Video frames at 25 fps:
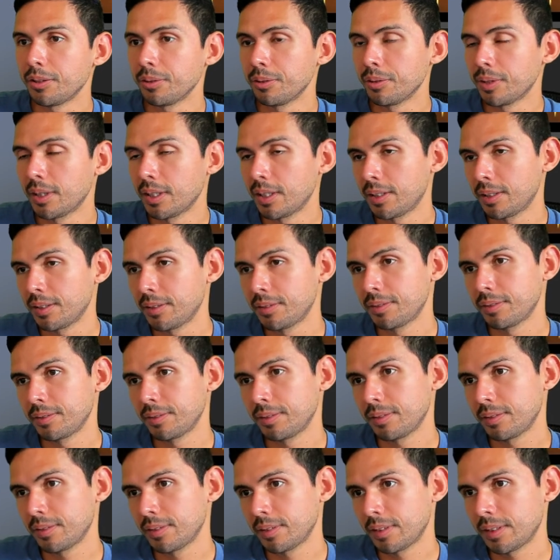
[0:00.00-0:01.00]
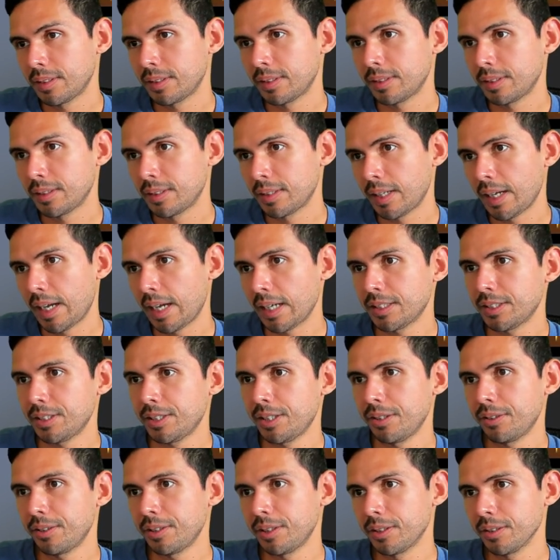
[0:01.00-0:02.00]
a
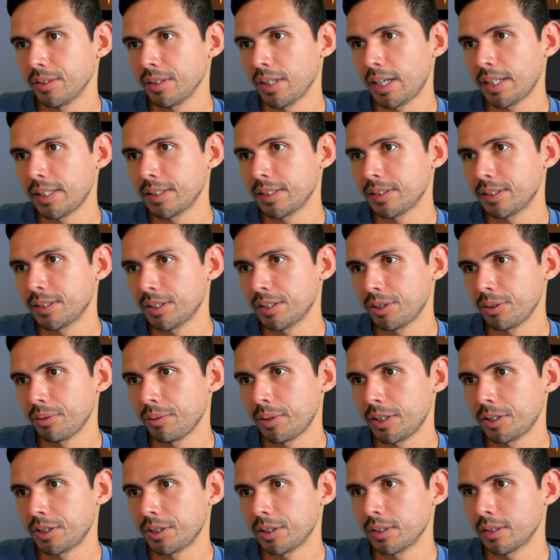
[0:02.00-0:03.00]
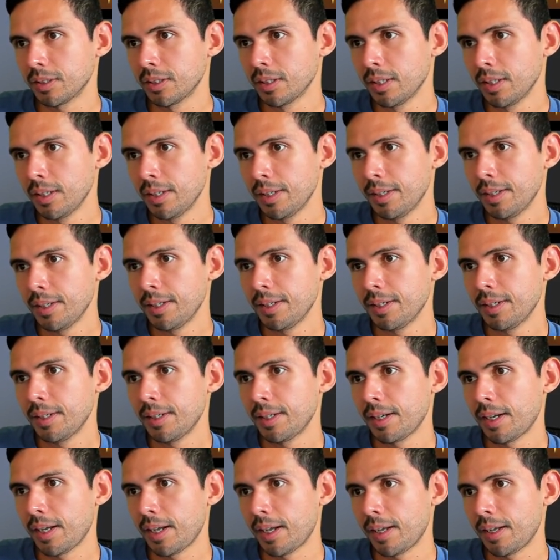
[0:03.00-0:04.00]
exterior lighting situation,
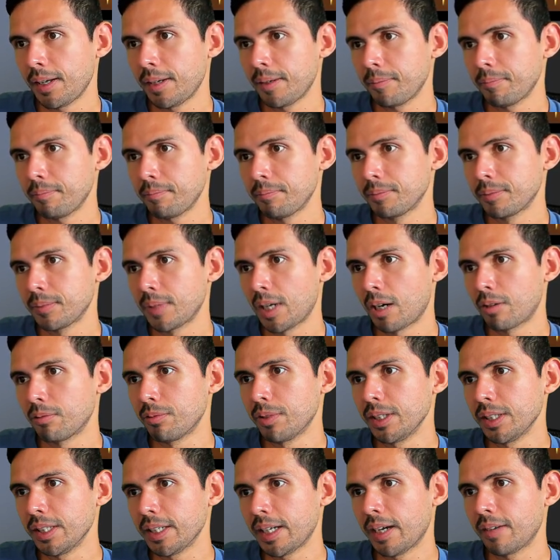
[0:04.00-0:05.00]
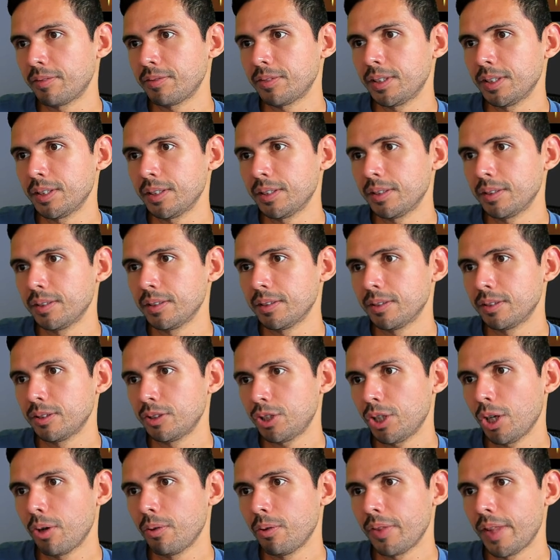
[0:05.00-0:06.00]
I'll really have to
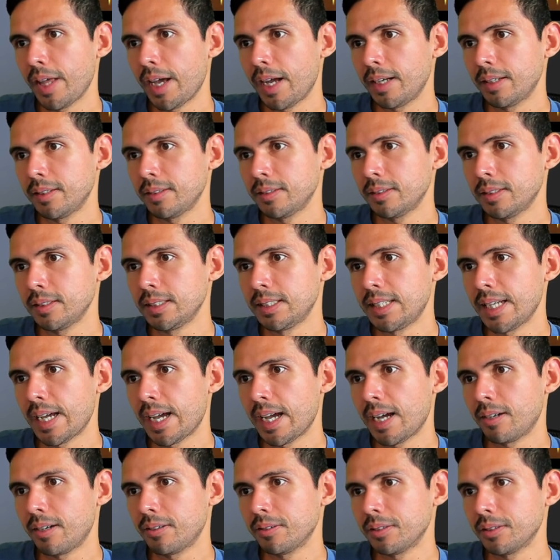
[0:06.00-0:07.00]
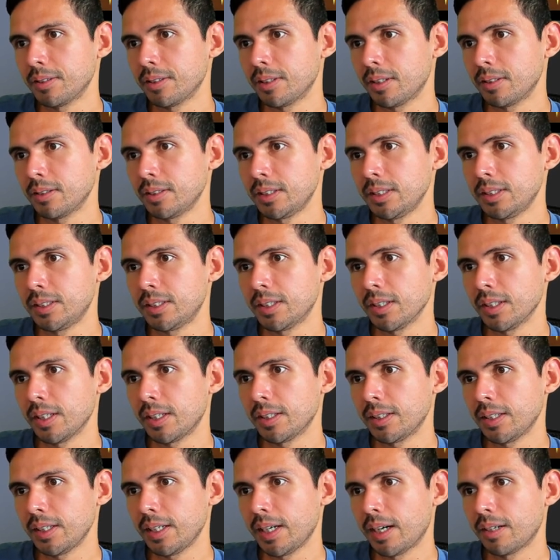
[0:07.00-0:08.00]
tone that down. I'll need to
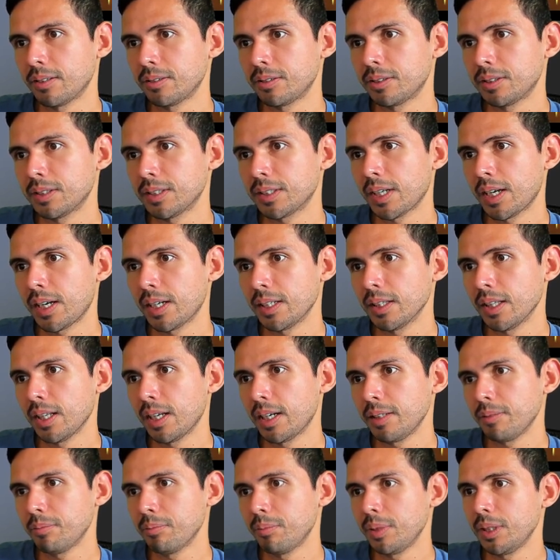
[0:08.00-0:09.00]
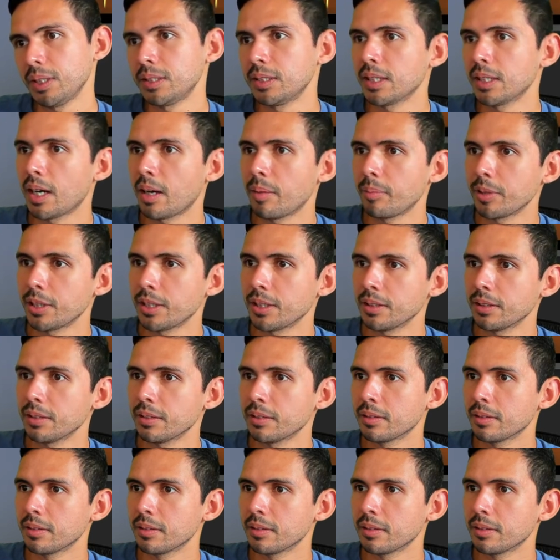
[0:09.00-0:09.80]
let the outside light be dominant.